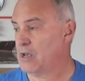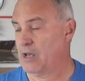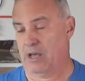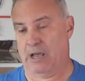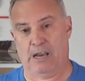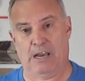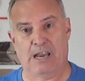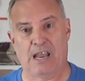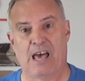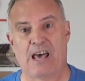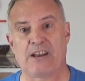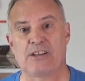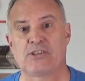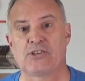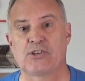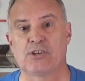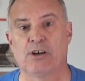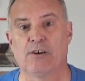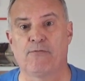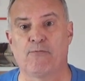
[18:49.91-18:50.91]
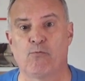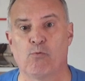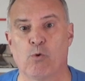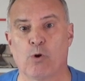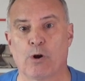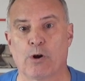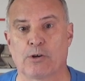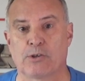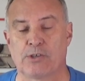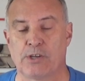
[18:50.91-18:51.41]
A lot of stuff
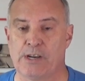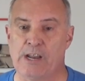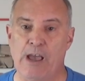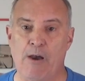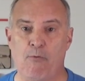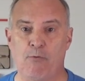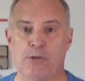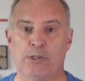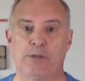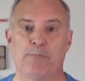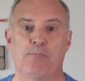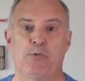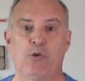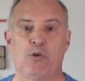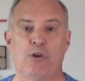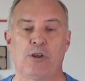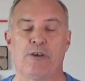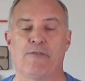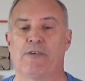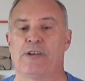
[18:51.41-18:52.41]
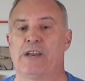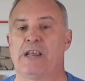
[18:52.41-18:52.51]
works. And that was the beauty of it.